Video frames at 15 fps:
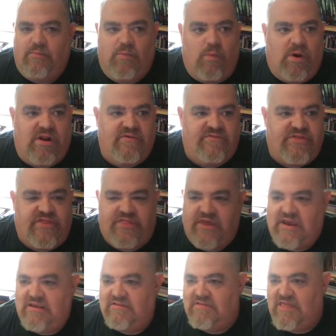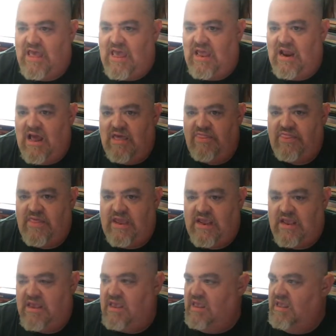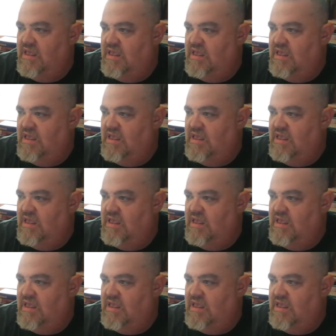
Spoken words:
One of the things that I think